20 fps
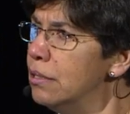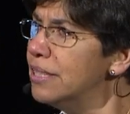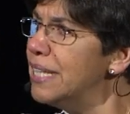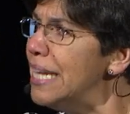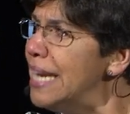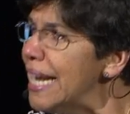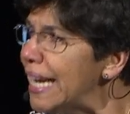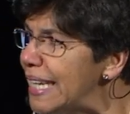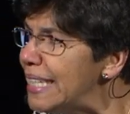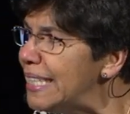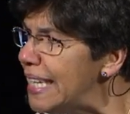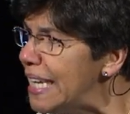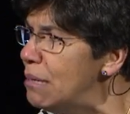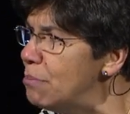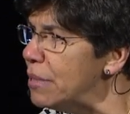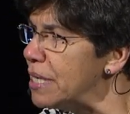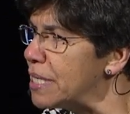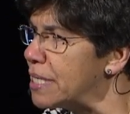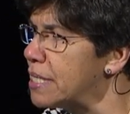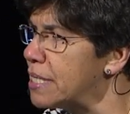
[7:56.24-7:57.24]
to
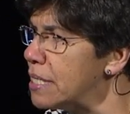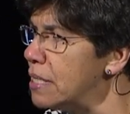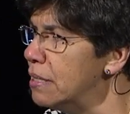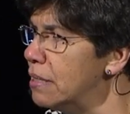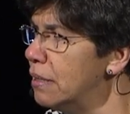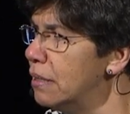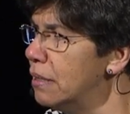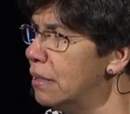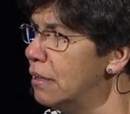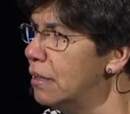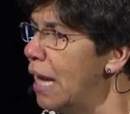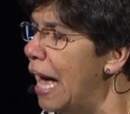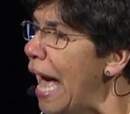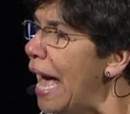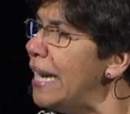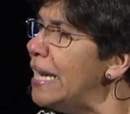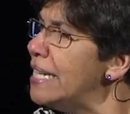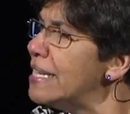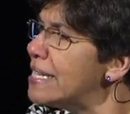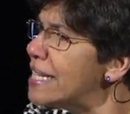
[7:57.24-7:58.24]
Nicodemus.
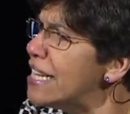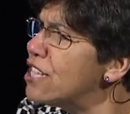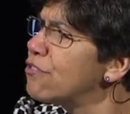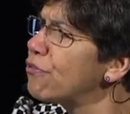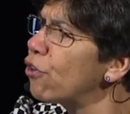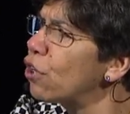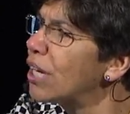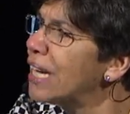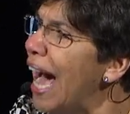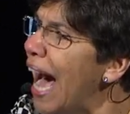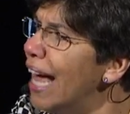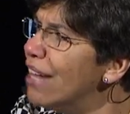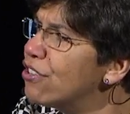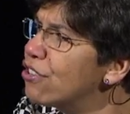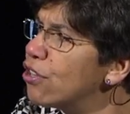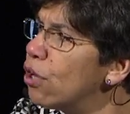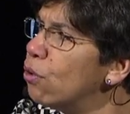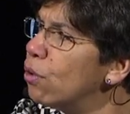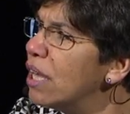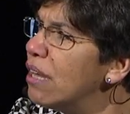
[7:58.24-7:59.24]
And he says, For God
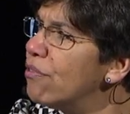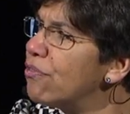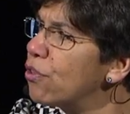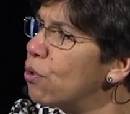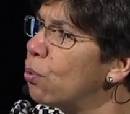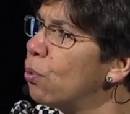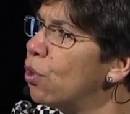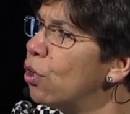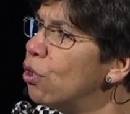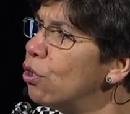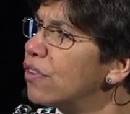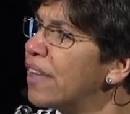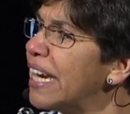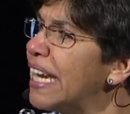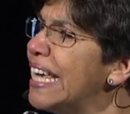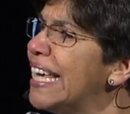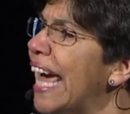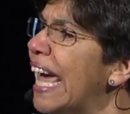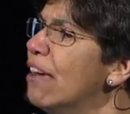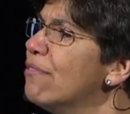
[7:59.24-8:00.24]
so loved the world that
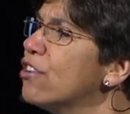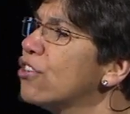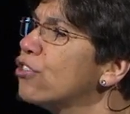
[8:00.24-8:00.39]
he gave